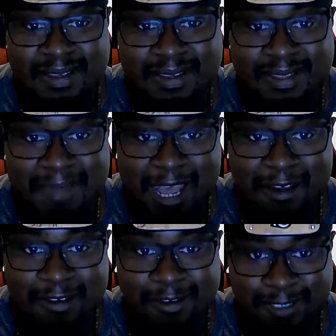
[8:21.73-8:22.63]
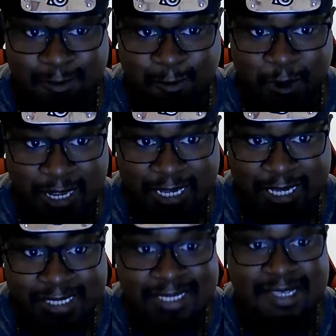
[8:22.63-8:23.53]
Bao Huang goes,
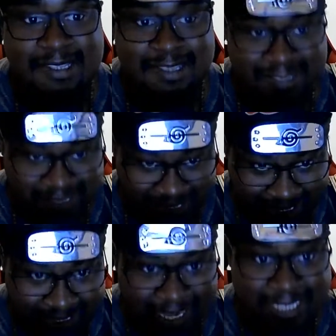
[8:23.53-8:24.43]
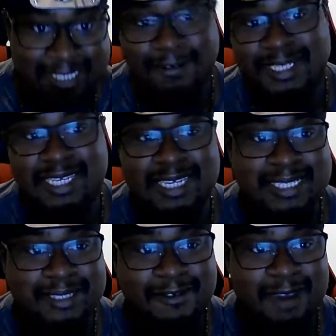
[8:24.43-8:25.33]
What? Thud as Ulti
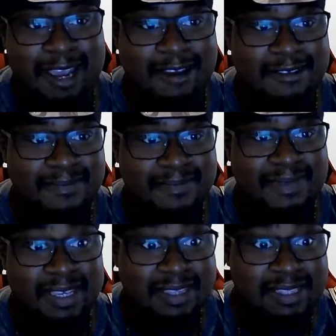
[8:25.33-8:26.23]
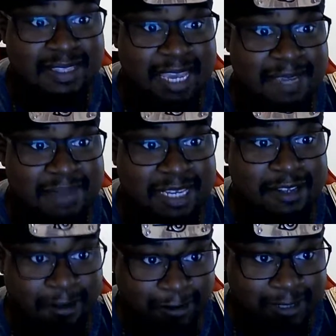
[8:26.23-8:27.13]
hits the ground. They
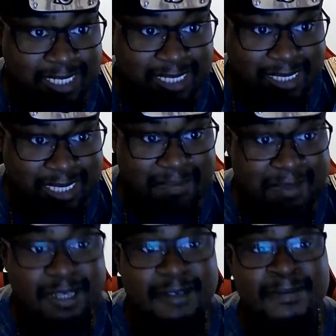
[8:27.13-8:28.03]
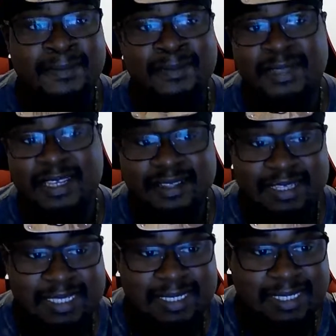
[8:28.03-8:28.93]
beat Ulti Sama?
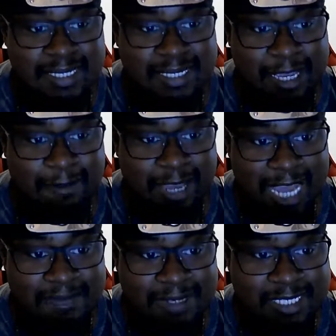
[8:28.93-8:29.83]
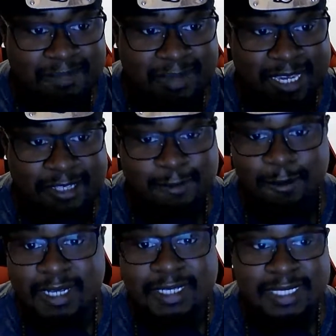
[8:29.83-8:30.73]
This is just like what happened to page
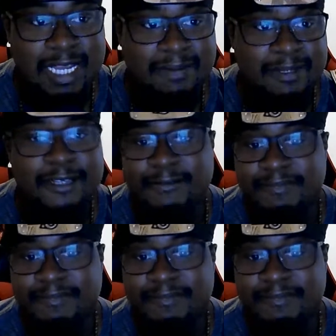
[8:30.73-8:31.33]
one, Sama.